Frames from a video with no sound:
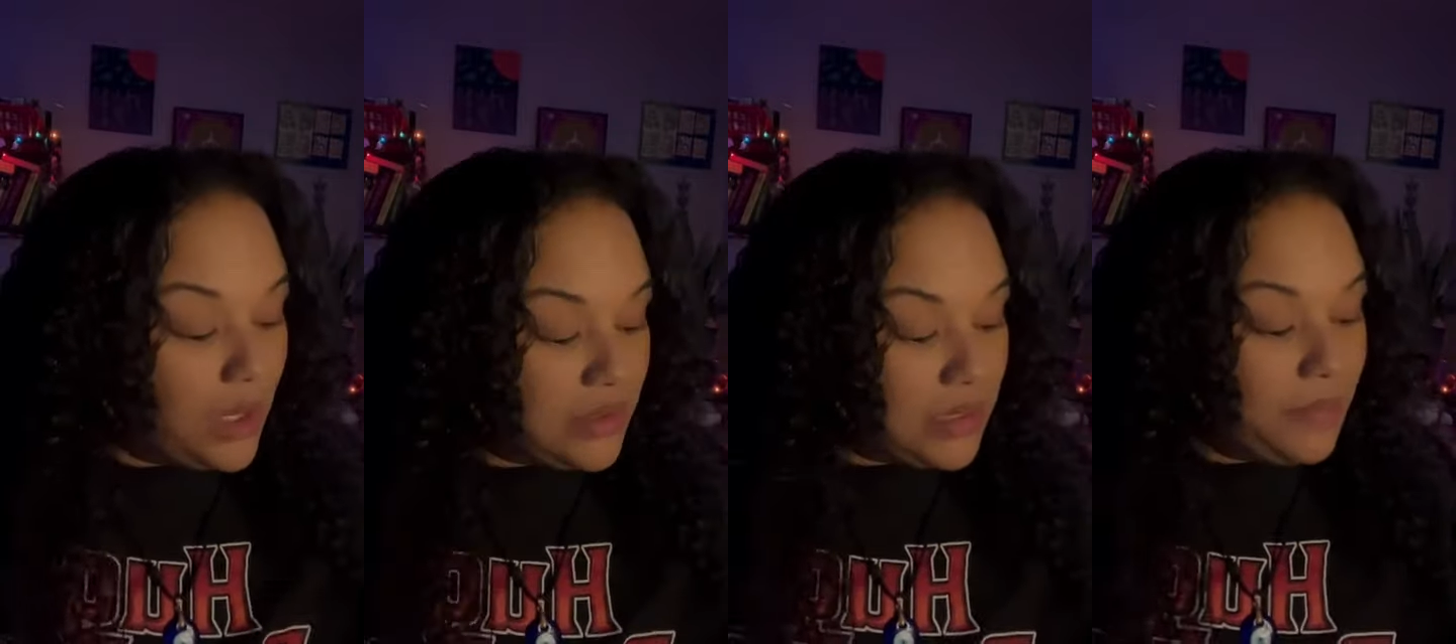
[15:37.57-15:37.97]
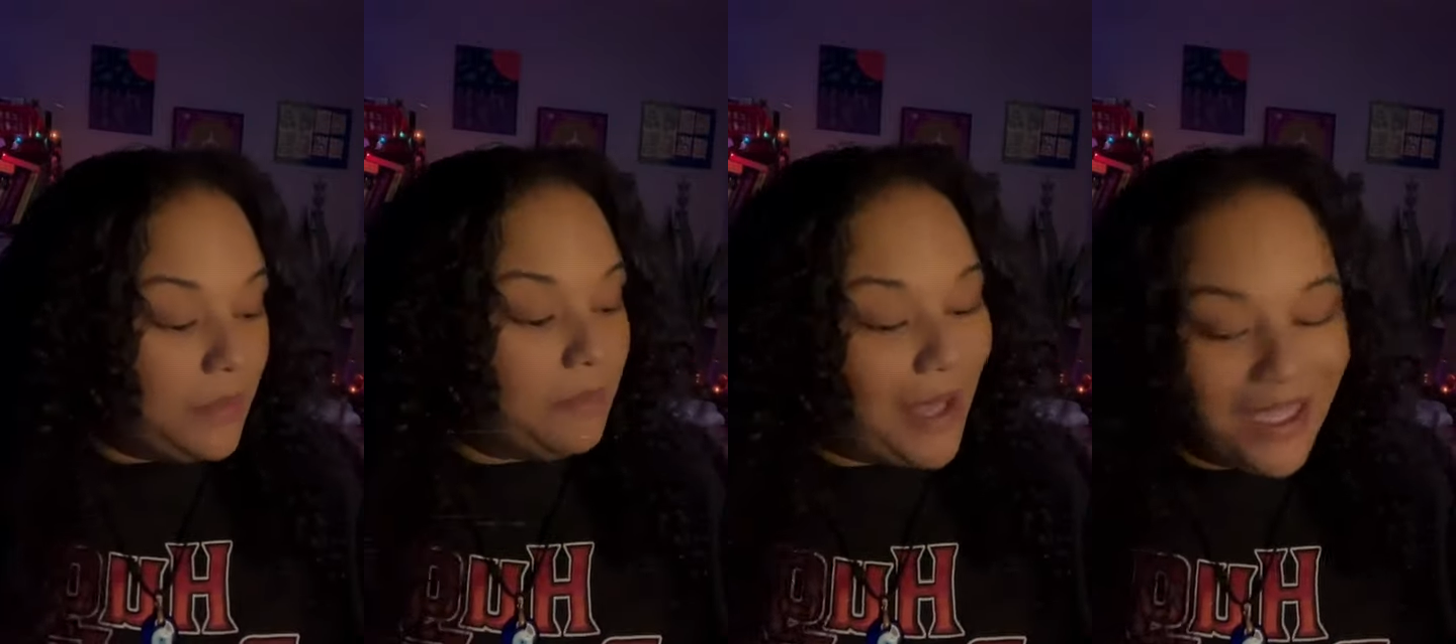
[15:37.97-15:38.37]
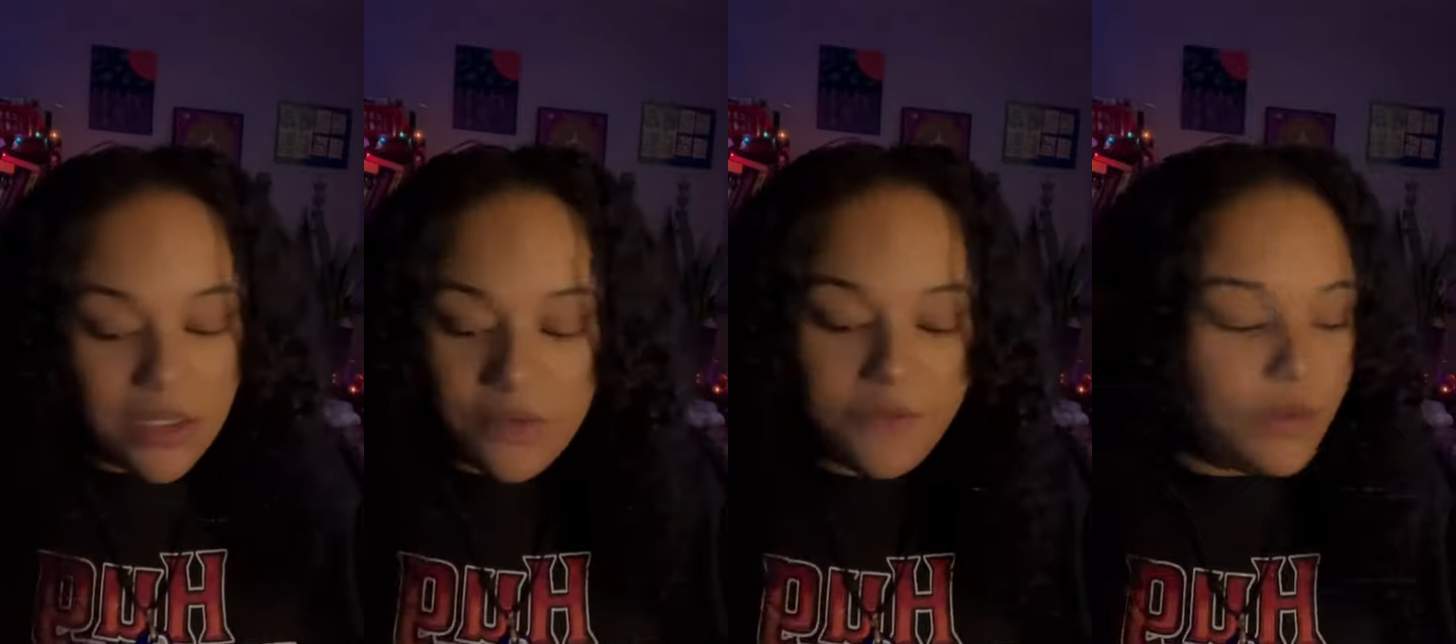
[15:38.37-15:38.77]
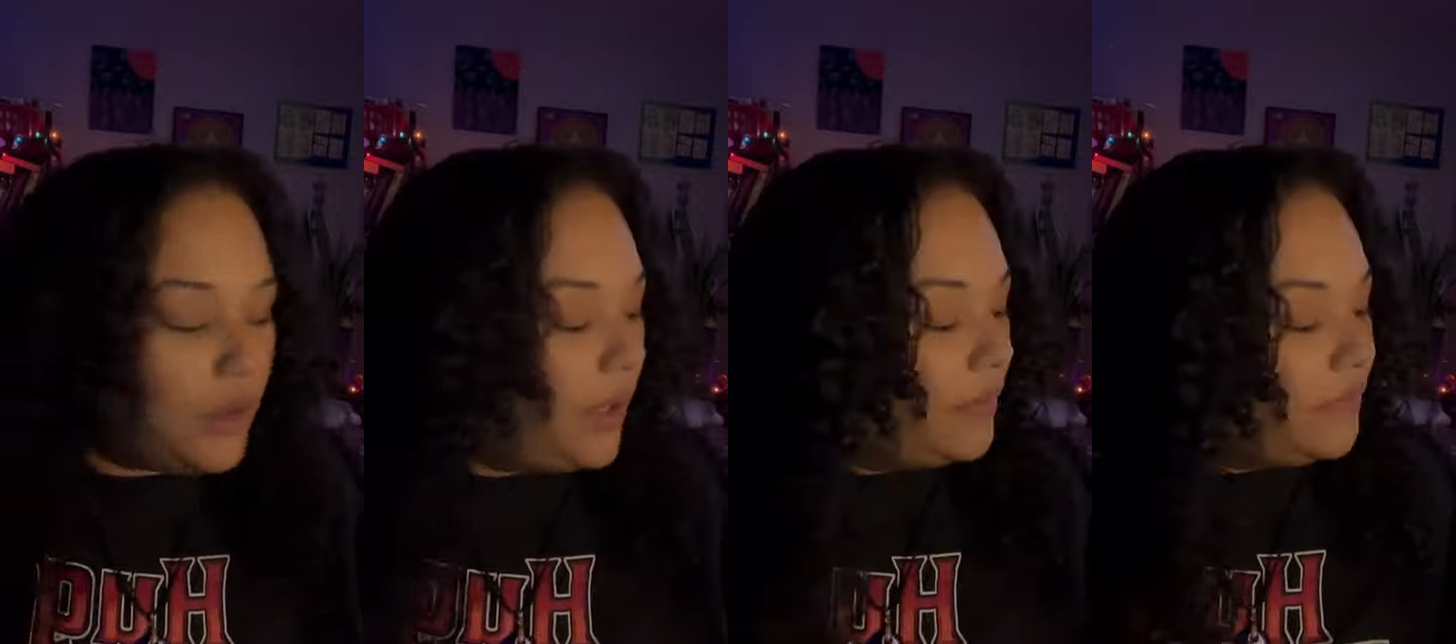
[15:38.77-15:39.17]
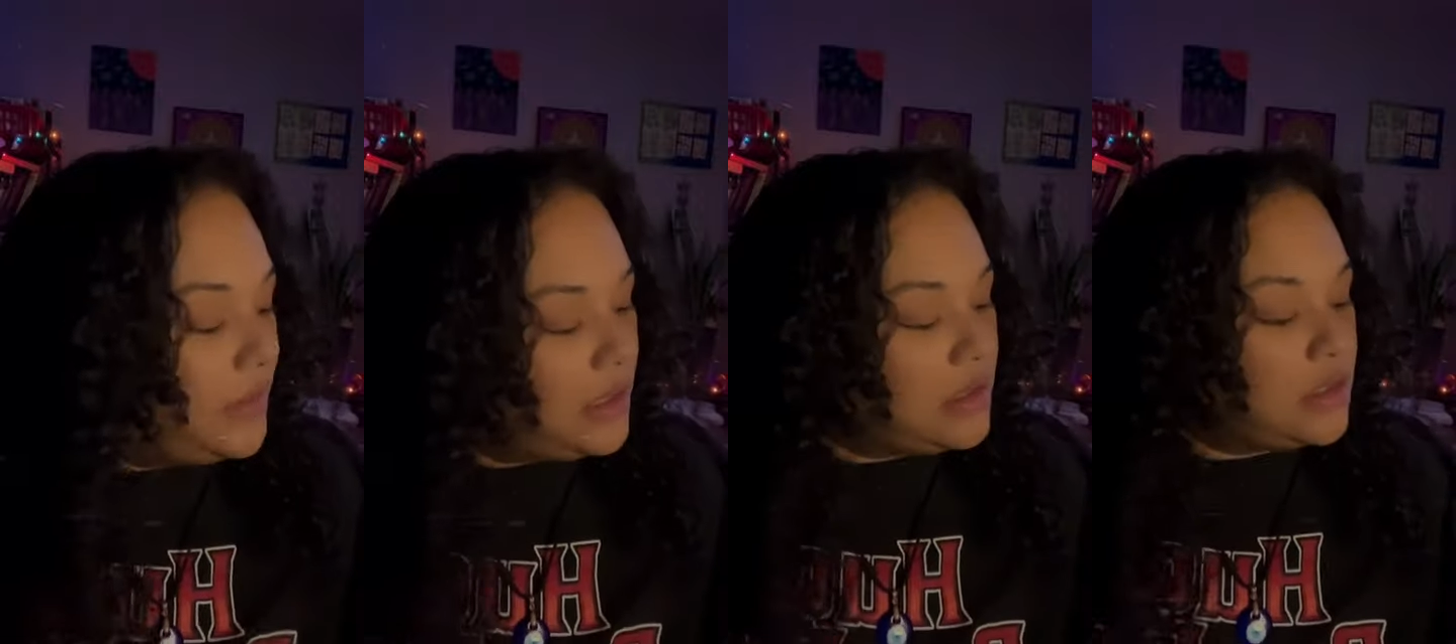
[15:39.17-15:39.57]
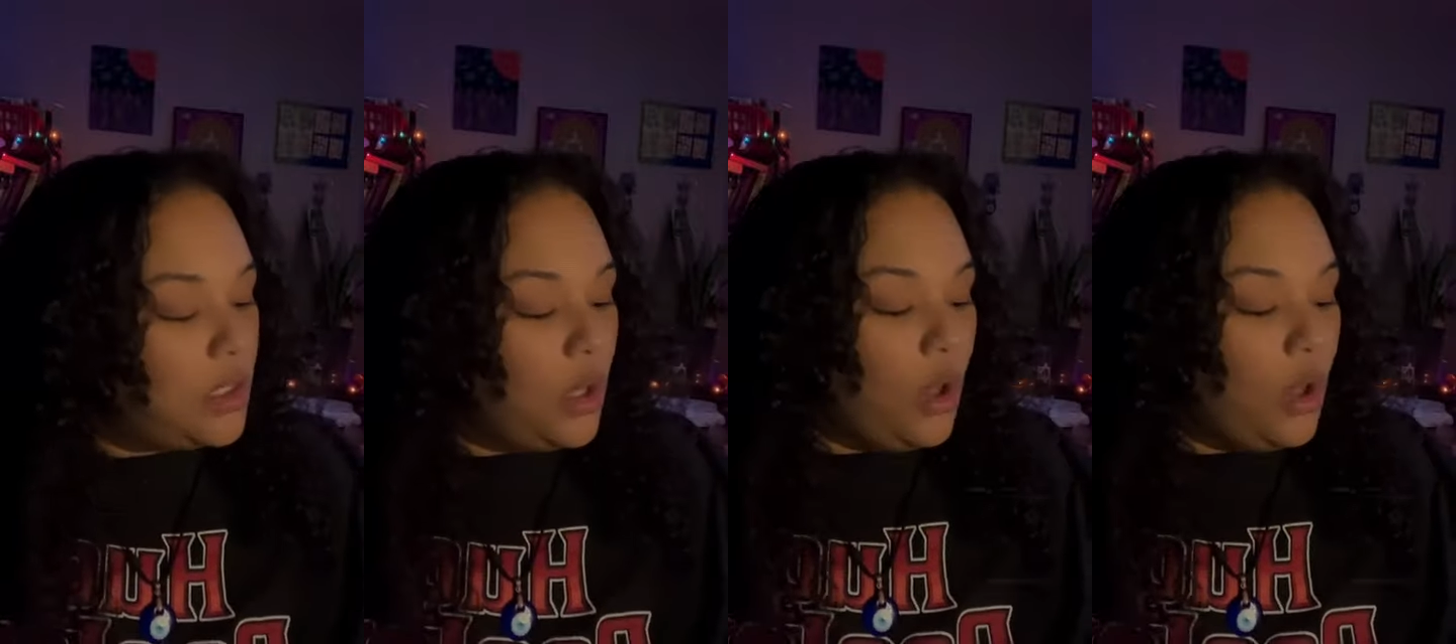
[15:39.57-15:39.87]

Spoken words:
want to be mindful of this,